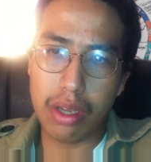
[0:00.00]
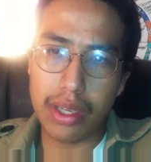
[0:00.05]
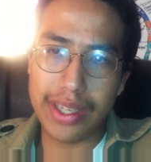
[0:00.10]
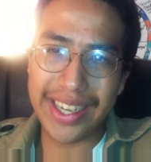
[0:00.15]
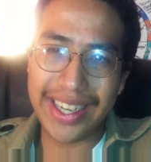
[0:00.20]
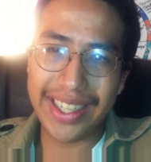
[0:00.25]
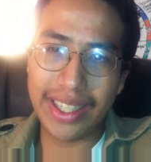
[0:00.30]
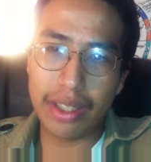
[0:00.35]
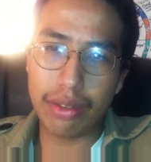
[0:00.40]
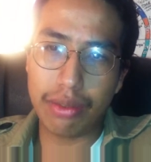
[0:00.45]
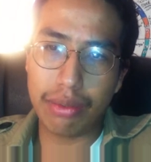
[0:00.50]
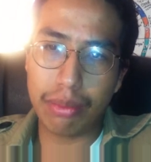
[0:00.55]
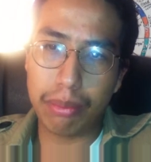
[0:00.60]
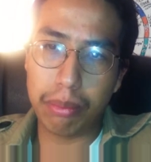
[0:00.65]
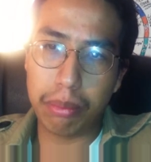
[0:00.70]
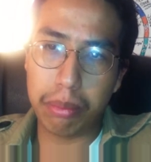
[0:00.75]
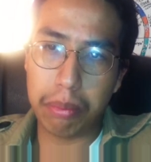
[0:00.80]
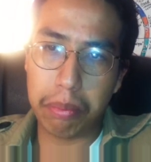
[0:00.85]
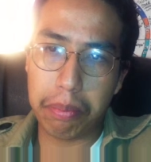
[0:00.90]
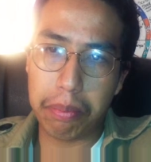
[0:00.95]
native
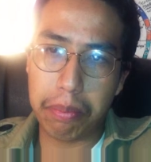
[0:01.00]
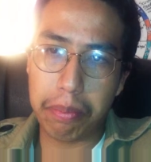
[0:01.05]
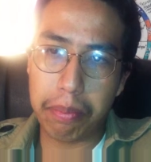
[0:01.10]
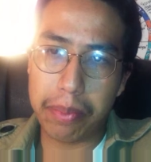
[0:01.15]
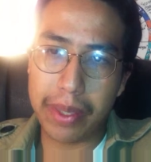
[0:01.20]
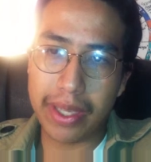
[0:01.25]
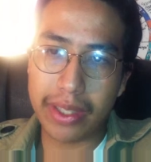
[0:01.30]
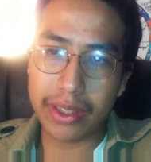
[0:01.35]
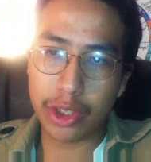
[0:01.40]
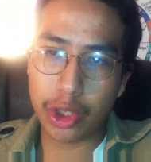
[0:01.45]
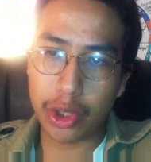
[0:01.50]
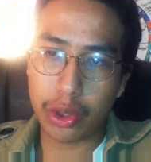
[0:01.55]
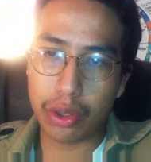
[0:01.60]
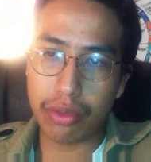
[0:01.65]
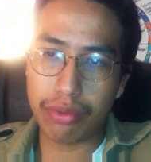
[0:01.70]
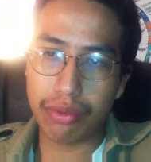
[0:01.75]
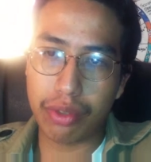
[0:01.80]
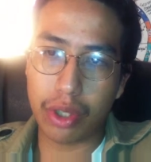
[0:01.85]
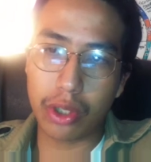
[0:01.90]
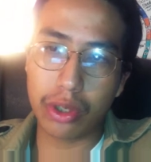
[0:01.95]
picture
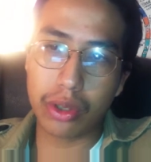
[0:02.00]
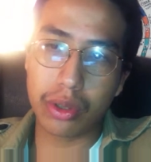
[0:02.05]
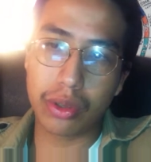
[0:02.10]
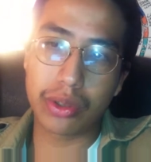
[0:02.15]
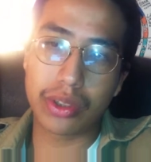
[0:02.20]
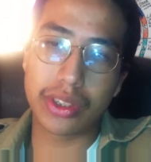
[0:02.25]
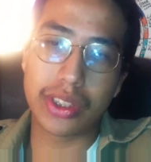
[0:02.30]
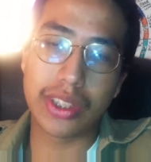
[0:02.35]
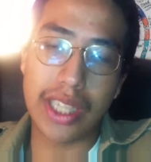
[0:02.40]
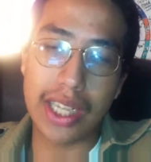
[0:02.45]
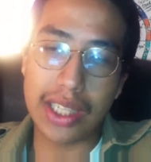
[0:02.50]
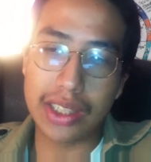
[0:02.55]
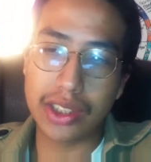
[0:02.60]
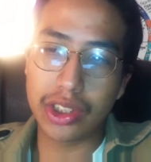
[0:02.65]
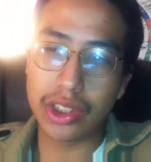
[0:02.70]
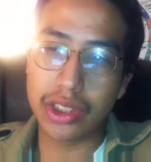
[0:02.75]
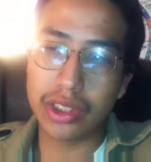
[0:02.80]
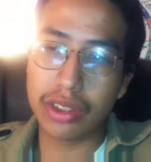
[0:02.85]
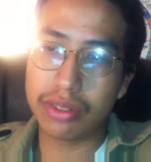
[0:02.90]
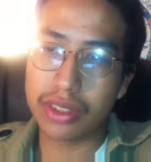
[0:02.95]
of Virgos,
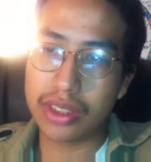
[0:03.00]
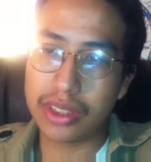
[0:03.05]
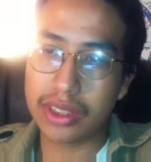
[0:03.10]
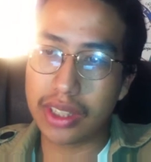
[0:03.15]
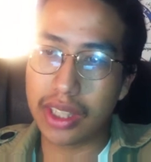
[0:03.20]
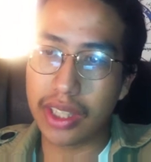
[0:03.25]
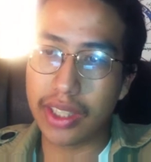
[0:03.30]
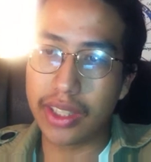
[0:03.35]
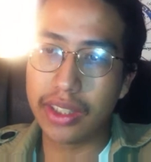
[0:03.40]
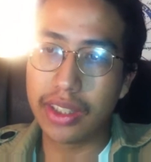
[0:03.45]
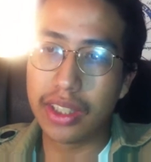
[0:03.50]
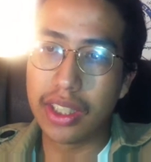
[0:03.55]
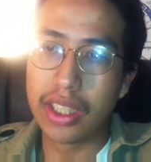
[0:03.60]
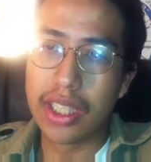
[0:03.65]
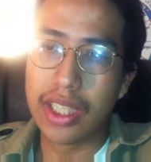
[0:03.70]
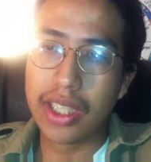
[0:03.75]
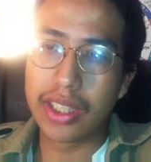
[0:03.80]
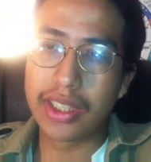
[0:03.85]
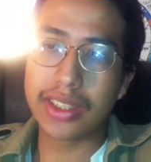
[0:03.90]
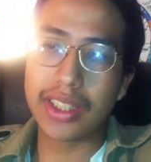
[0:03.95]
analogies of this sign,
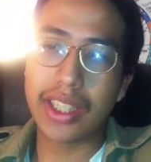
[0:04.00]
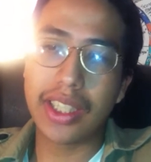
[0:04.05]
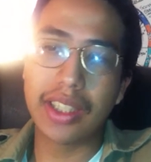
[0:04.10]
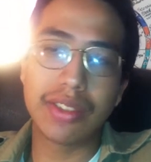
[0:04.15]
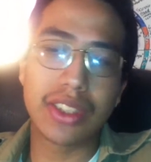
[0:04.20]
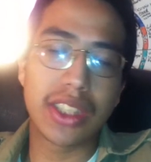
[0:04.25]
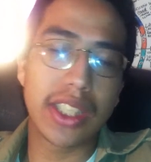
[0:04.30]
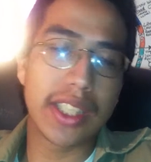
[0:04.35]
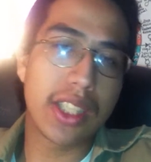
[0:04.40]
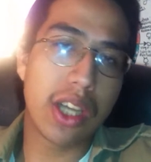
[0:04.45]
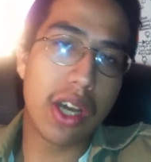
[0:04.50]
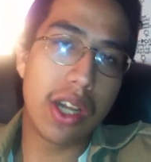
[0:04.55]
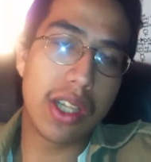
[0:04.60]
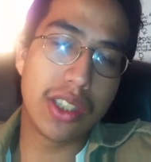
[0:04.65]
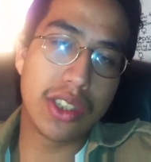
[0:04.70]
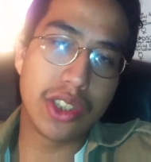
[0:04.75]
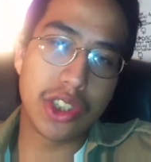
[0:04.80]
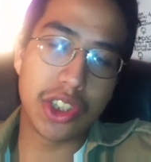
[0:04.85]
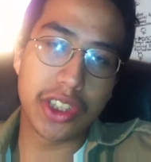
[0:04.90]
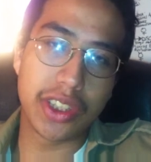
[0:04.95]
the sign of
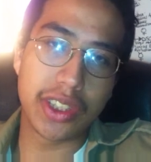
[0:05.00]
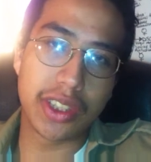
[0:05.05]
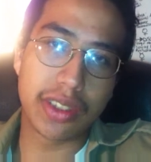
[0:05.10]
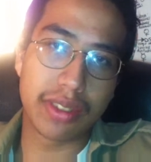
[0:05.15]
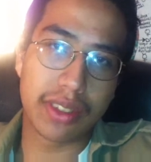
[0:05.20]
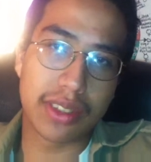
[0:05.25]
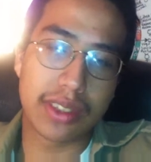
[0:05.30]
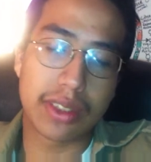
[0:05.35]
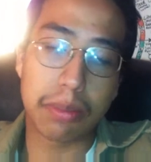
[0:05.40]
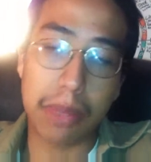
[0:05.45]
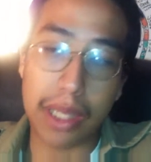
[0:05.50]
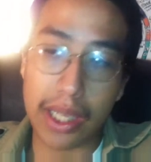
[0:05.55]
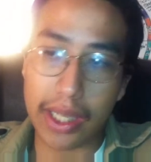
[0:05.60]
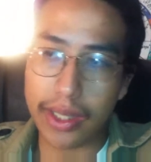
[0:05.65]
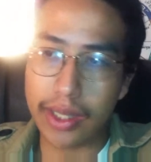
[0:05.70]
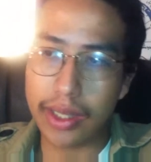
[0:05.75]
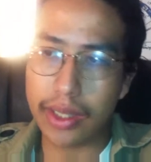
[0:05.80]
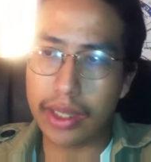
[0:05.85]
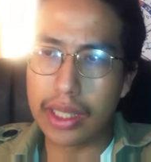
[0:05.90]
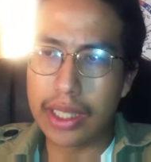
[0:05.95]
psychology of his
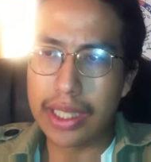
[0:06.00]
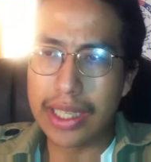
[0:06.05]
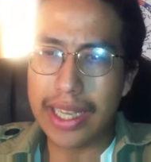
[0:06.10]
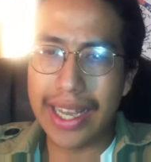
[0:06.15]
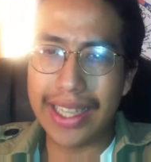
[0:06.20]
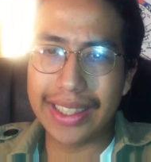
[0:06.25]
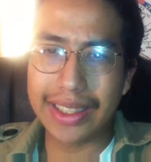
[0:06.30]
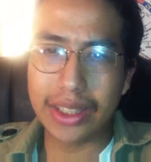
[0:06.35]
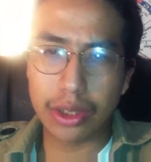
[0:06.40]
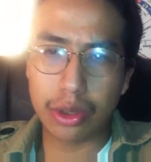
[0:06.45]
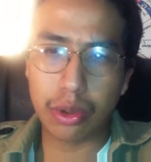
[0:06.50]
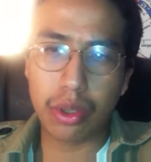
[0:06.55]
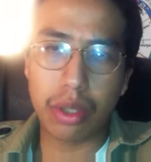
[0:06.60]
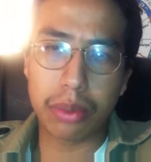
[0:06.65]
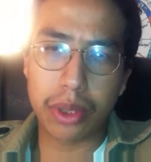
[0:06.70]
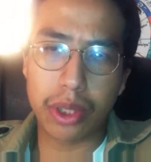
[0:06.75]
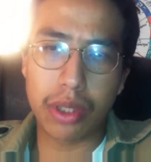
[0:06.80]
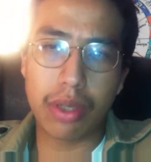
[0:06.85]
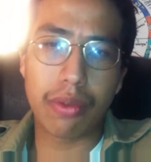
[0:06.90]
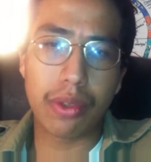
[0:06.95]
planet, and
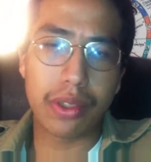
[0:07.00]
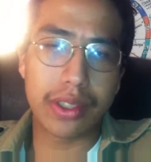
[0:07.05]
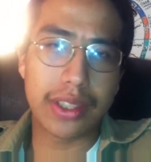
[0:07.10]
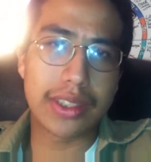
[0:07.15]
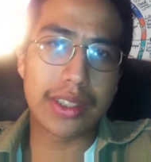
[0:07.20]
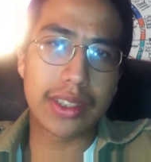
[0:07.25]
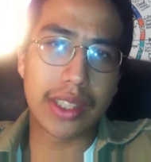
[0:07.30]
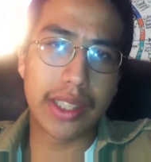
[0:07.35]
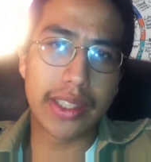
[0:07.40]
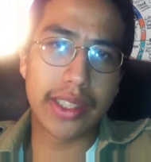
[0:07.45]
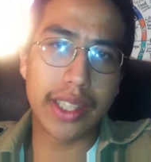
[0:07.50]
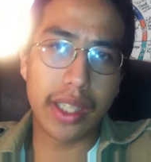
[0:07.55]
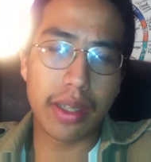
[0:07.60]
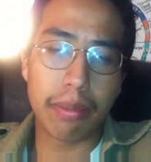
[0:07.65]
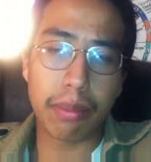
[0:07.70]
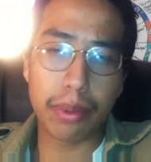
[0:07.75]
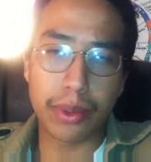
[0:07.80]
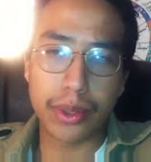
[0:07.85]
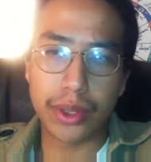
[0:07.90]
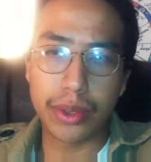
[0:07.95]
description of what this sign
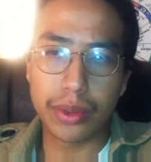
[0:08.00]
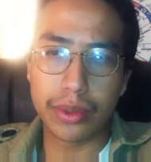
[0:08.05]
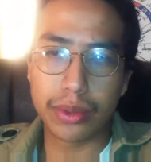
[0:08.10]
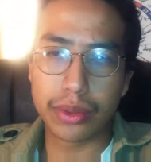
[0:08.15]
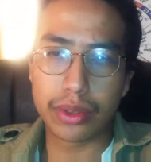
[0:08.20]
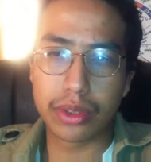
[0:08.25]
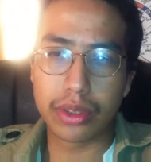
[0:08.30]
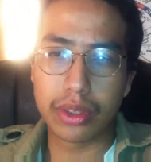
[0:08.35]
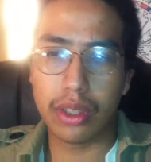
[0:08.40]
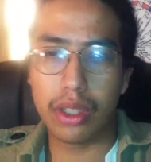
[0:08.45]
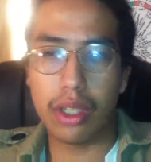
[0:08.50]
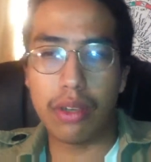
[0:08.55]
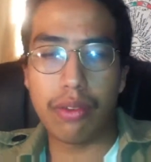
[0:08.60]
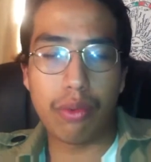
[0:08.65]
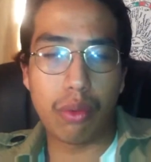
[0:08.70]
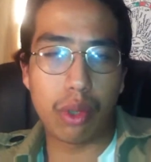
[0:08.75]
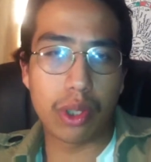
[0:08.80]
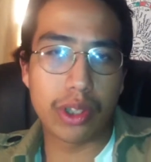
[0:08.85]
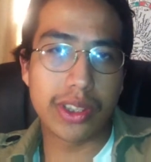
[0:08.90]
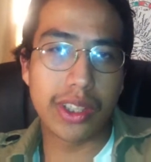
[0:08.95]
can produce
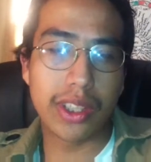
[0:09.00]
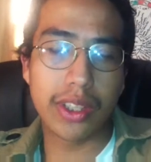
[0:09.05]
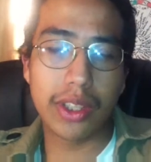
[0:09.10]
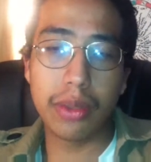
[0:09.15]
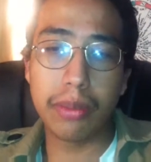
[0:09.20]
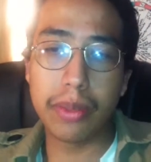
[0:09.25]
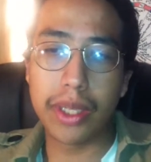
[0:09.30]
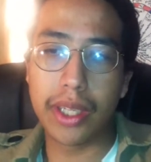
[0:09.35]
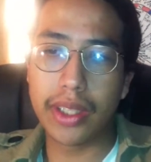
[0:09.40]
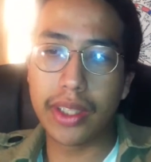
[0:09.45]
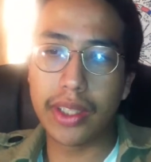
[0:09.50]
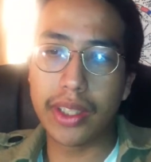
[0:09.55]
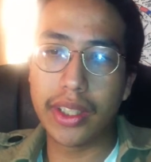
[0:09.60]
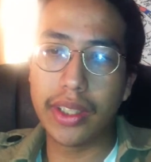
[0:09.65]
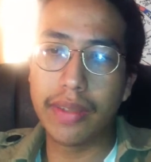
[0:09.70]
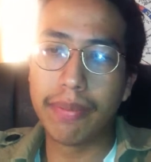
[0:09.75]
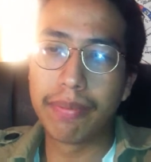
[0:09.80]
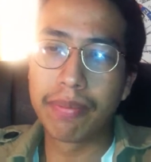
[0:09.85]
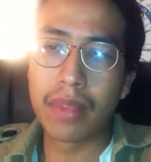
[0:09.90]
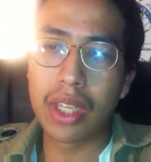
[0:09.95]
of worse than
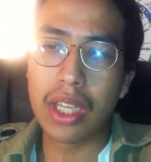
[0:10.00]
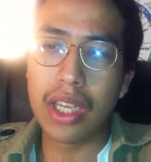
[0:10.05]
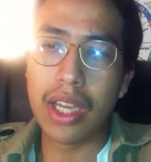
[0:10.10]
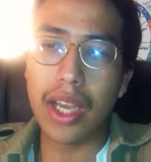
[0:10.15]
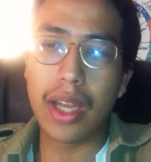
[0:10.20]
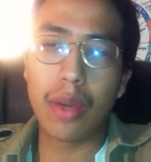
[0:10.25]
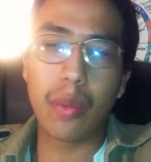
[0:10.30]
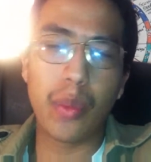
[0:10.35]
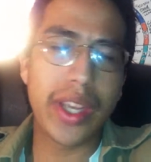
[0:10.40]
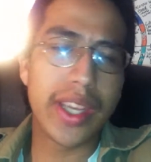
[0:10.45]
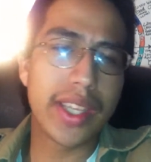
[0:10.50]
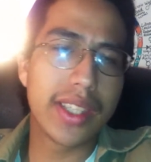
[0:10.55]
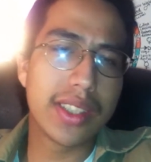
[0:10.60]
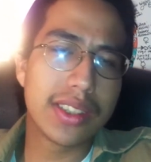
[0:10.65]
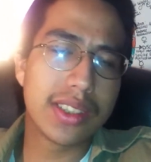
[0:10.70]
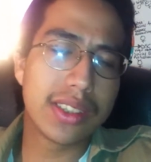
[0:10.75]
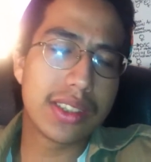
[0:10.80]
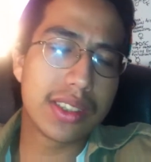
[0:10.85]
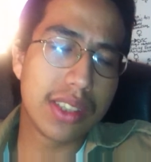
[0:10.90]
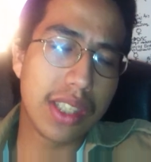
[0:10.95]
humanity. And we
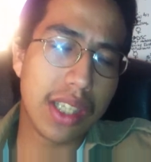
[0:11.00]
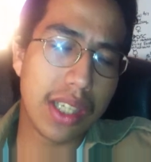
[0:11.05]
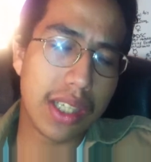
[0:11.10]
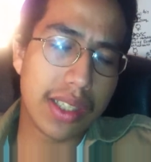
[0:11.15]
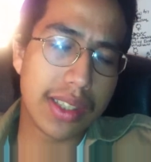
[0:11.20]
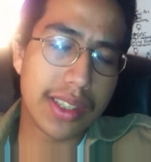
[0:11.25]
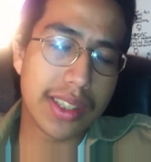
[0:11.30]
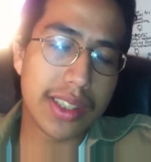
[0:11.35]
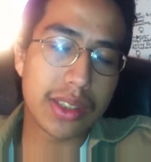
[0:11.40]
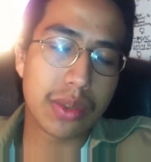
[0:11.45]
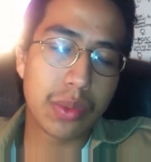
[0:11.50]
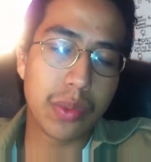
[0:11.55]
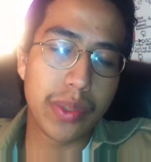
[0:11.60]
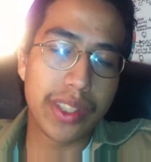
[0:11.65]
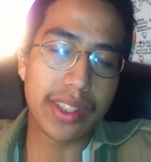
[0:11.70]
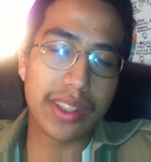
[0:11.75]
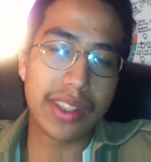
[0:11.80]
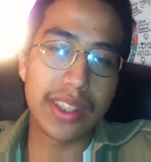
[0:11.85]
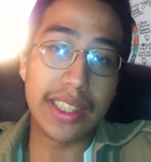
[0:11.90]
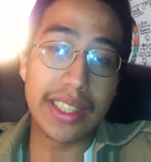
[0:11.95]
end this
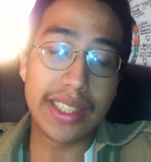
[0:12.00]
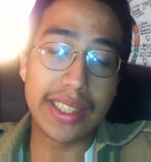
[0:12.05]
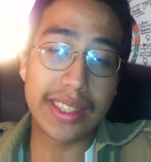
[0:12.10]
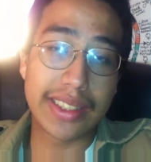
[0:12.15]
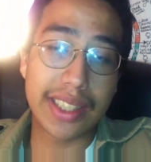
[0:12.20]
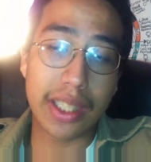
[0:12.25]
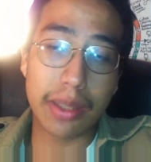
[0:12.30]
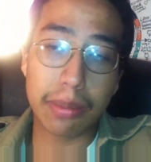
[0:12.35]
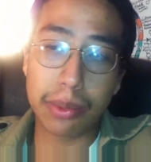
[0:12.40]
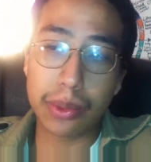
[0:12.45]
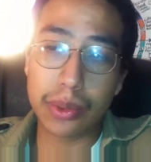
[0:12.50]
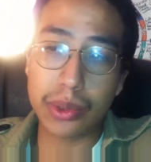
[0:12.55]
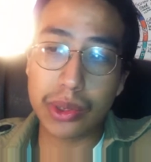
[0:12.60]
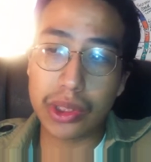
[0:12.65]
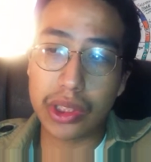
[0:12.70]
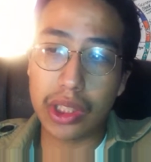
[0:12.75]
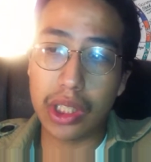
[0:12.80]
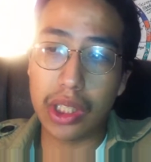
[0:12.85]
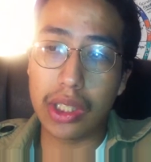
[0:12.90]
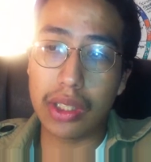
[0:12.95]
with the
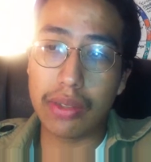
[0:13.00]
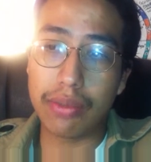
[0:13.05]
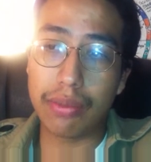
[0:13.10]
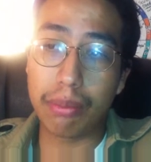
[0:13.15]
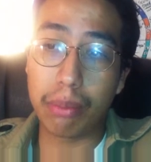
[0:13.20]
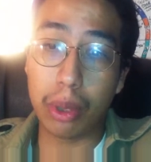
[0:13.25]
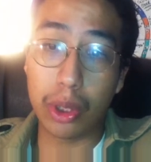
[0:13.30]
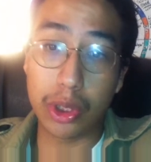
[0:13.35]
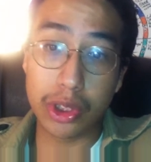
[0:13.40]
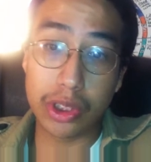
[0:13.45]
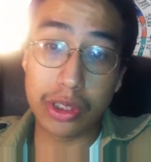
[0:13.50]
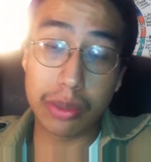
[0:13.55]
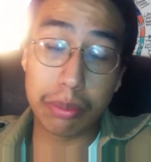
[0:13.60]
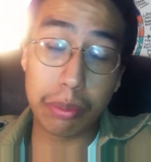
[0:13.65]
examples of a